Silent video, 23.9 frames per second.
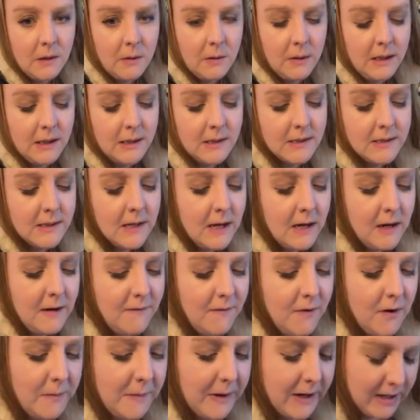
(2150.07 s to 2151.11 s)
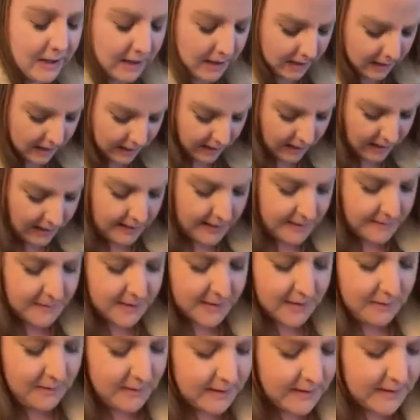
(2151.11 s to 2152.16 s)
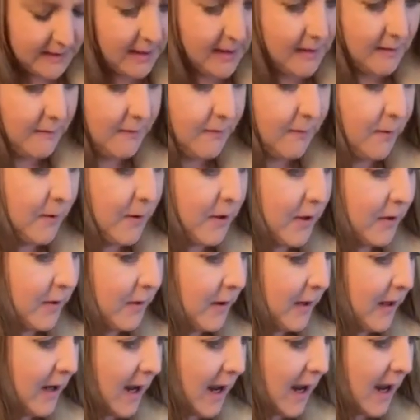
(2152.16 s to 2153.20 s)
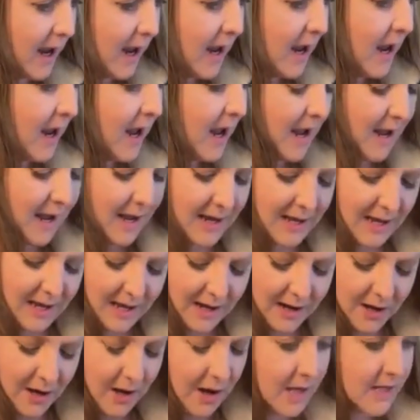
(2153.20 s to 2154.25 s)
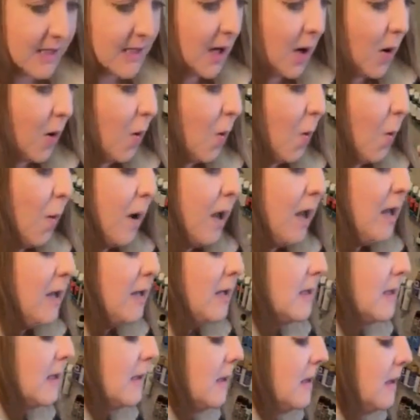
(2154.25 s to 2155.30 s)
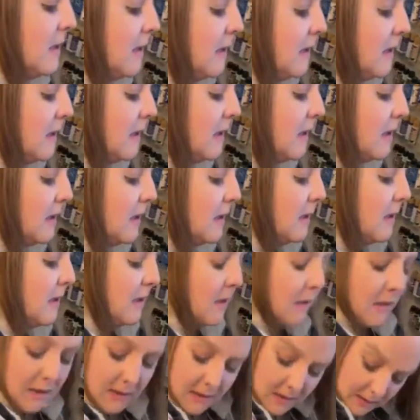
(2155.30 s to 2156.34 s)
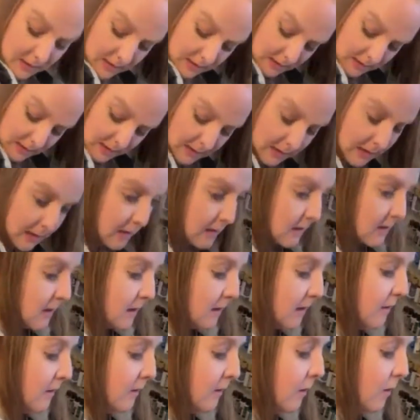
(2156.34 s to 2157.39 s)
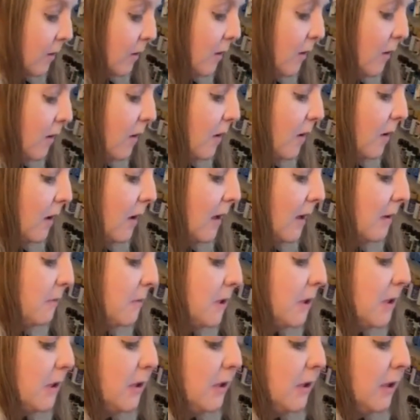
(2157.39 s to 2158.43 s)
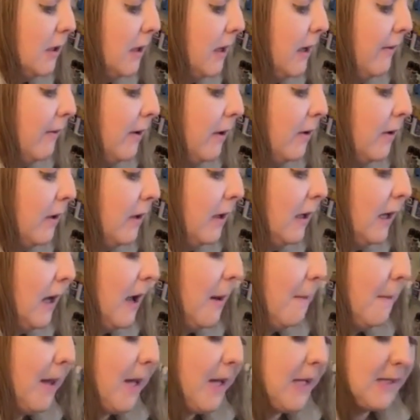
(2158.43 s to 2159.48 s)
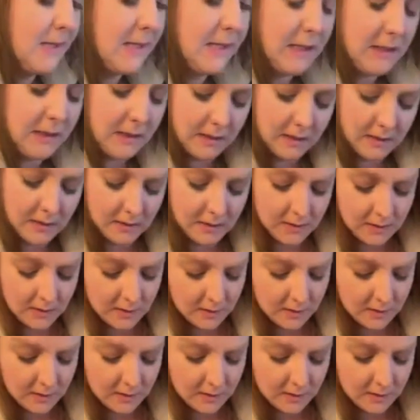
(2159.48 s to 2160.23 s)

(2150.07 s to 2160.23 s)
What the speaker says: So excited for my kit. I am so excited for you. I cannot wait. I think it's going to look, I'm sure you're going to have it looking amazing.